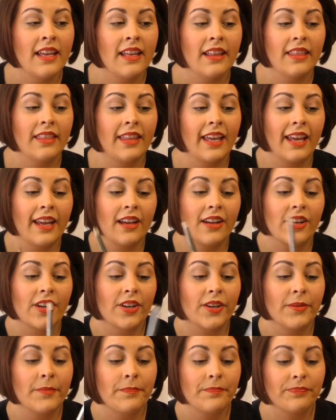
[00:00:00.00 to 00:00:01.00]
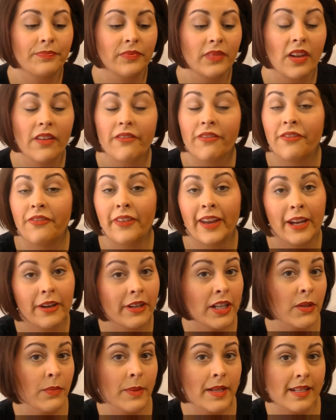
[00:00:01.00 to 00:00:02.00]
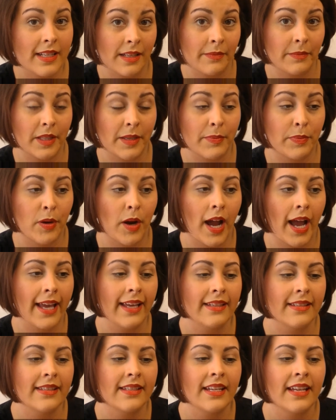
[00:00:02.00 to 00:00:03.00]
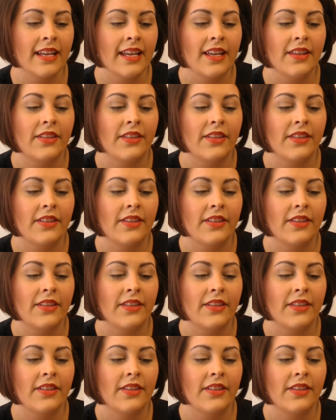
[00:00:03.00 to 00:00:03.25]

They're very reasonably priced.